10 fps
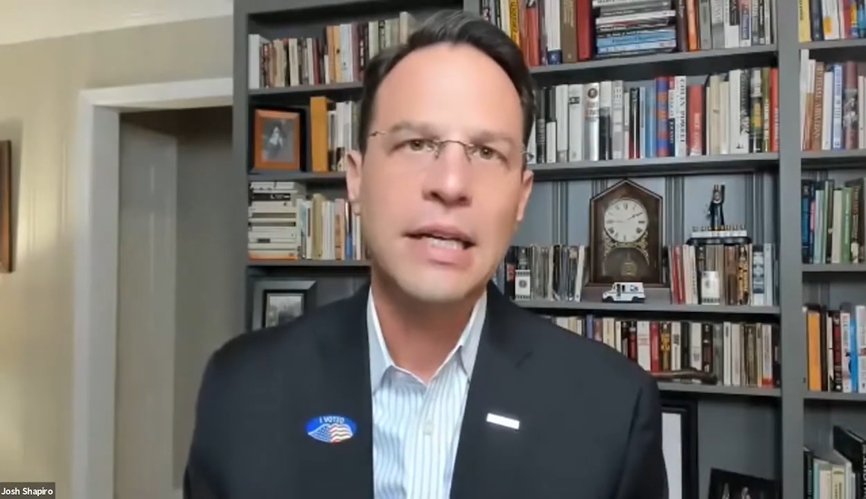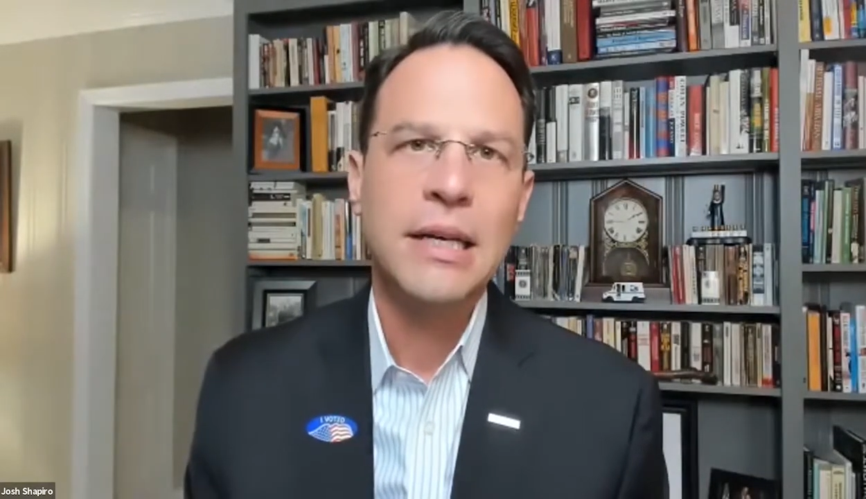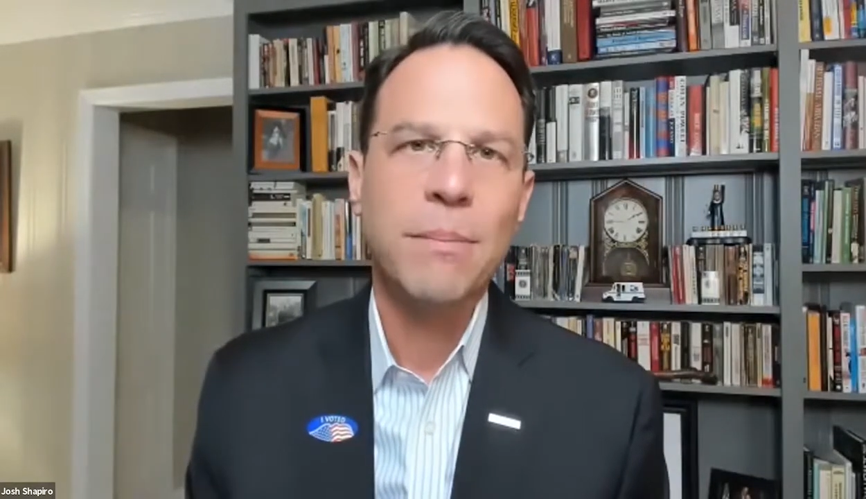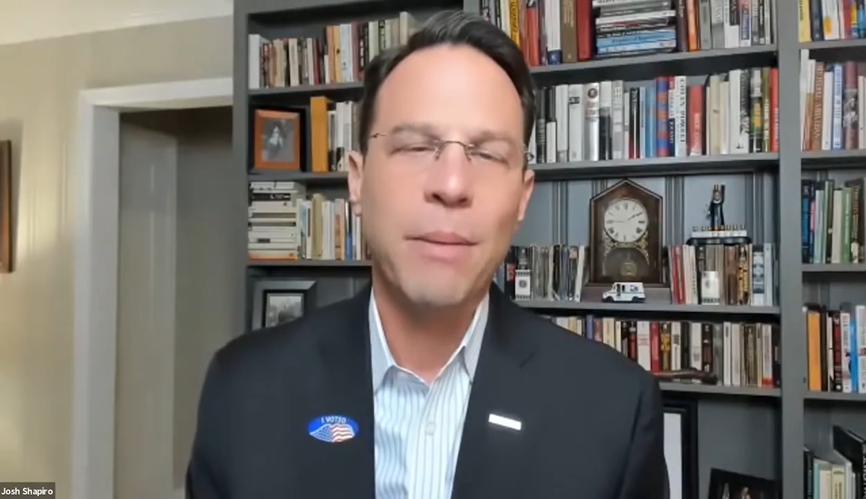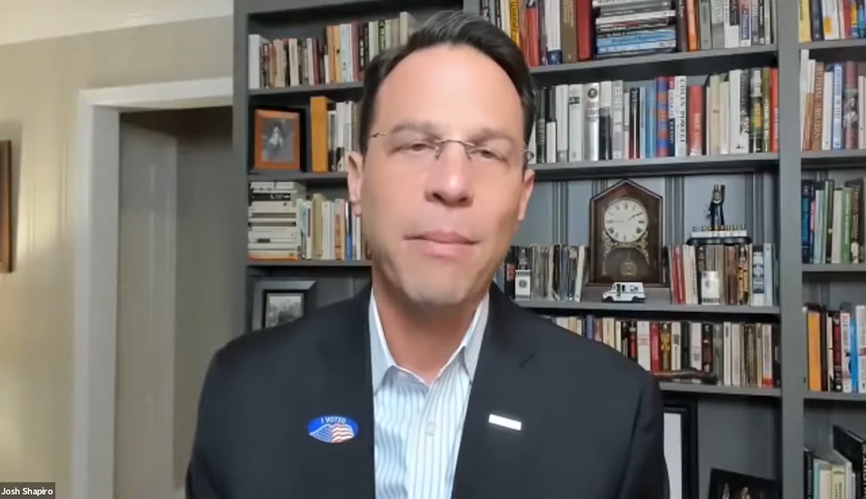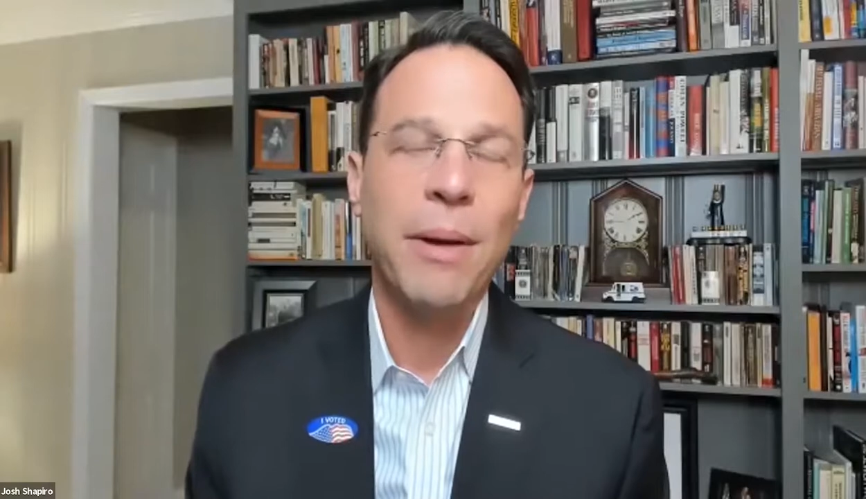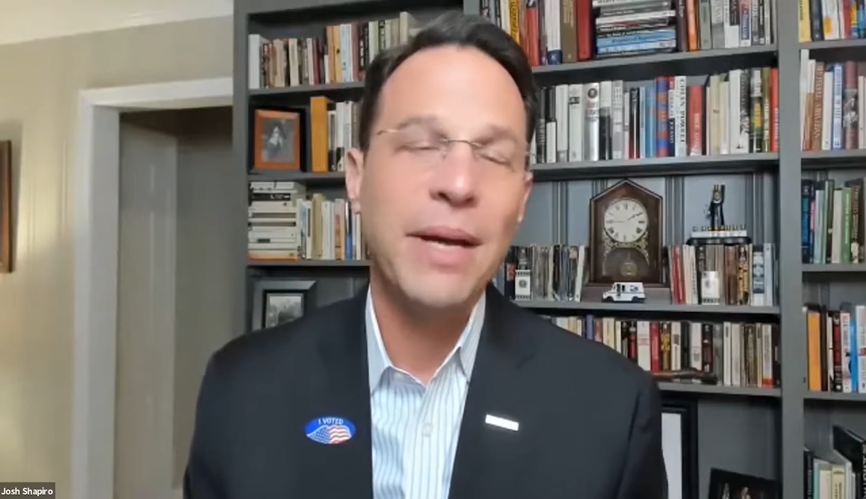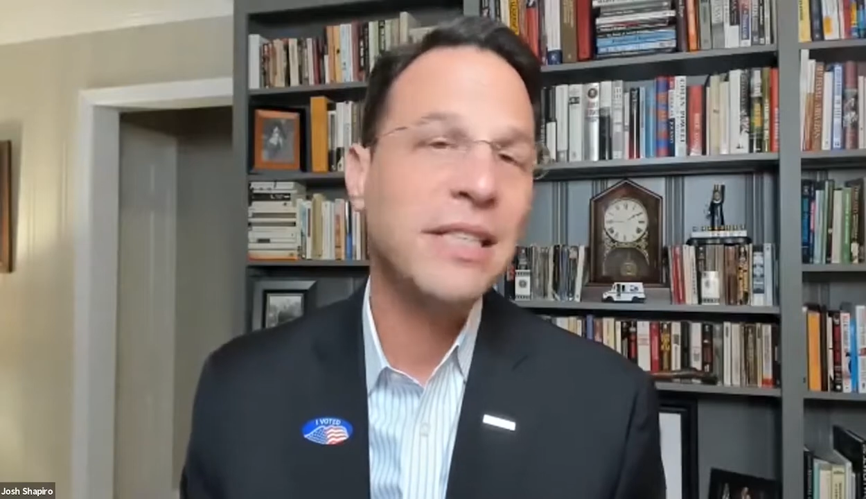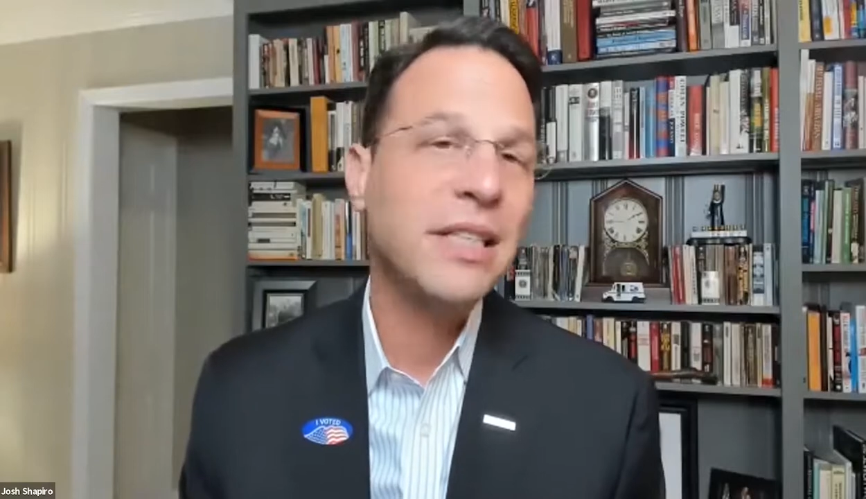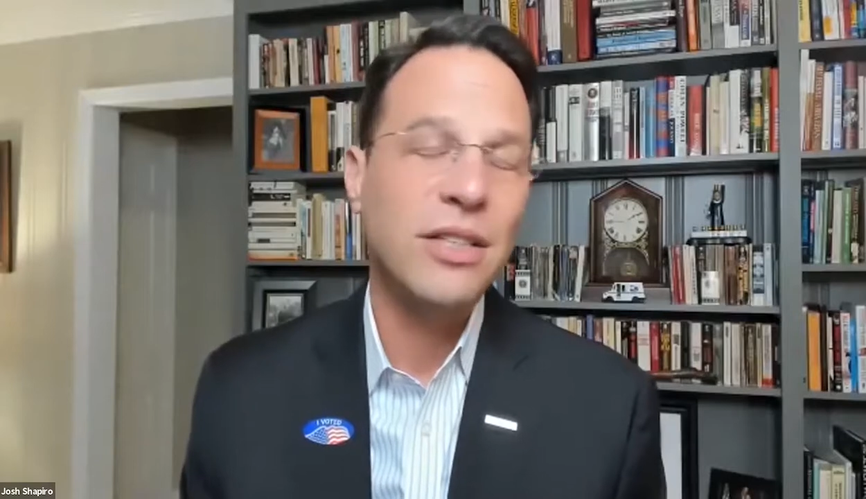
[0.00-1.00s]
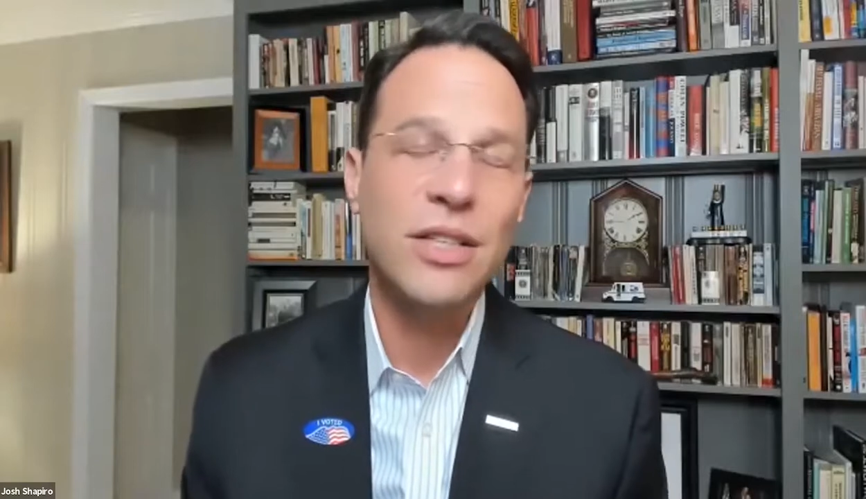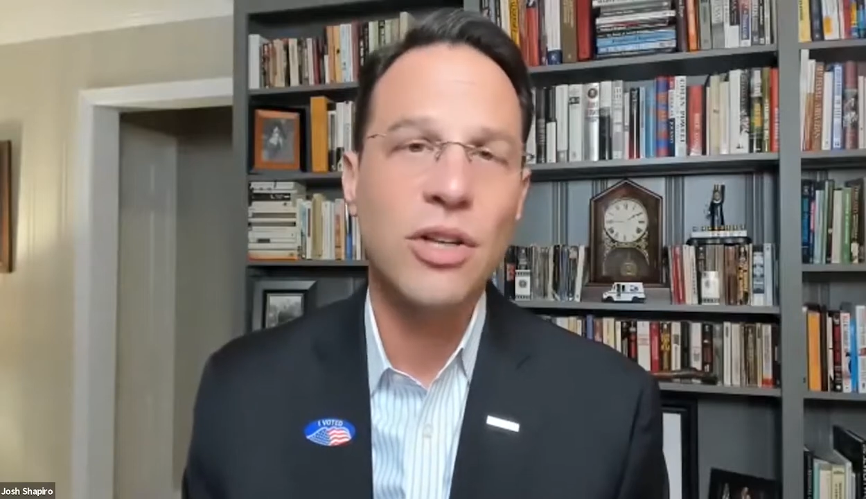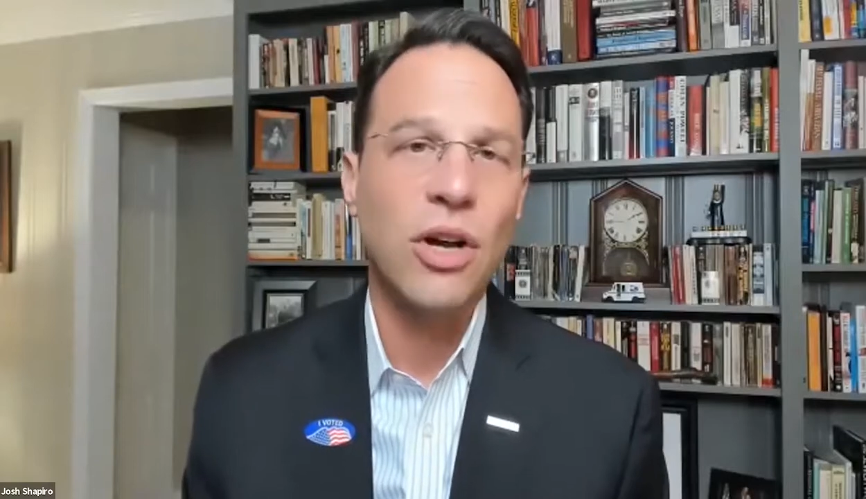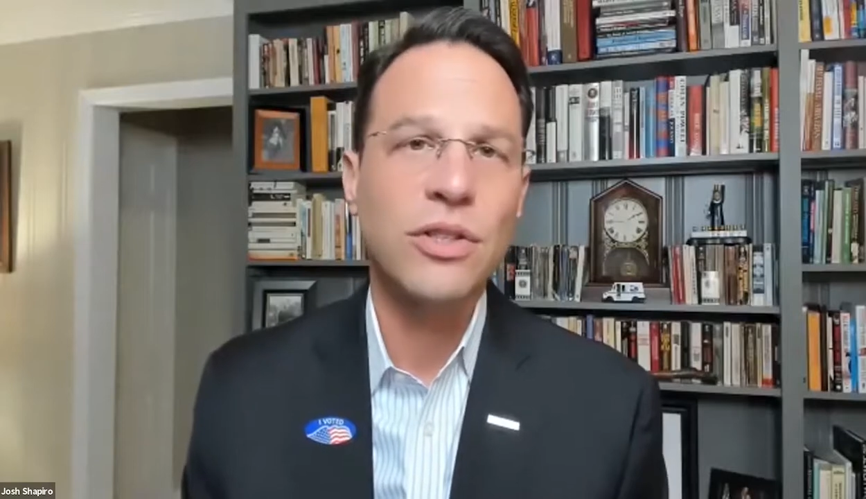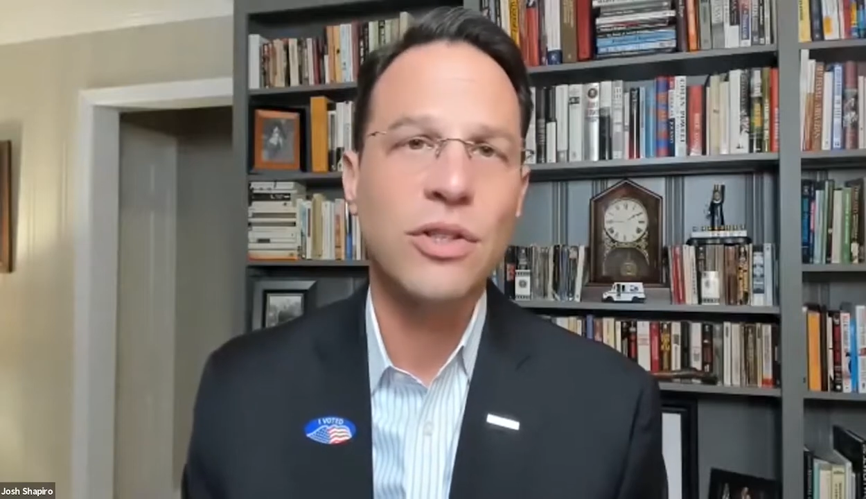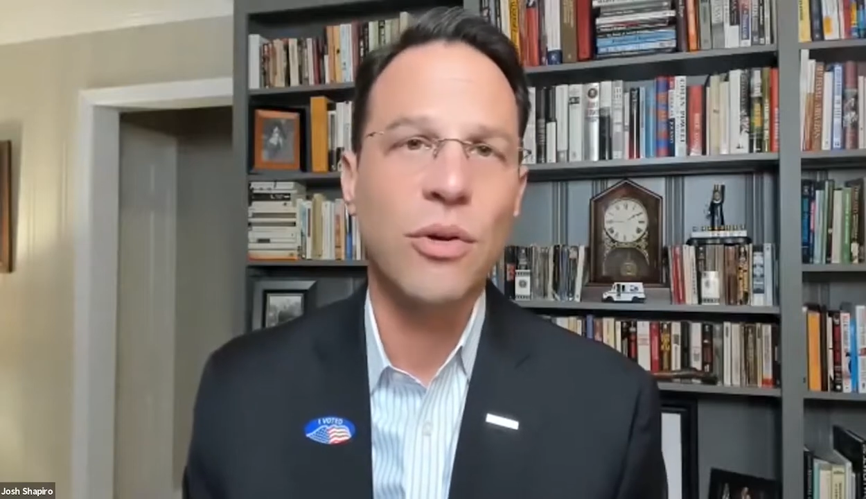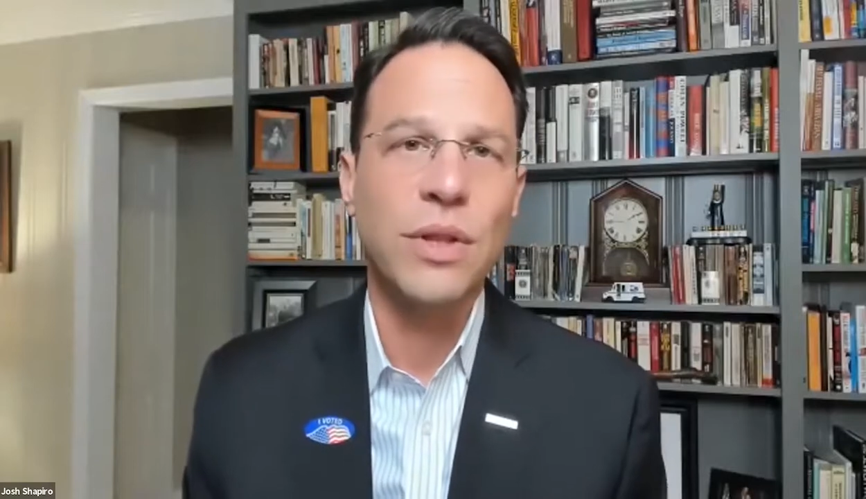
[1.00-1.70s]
But my message is also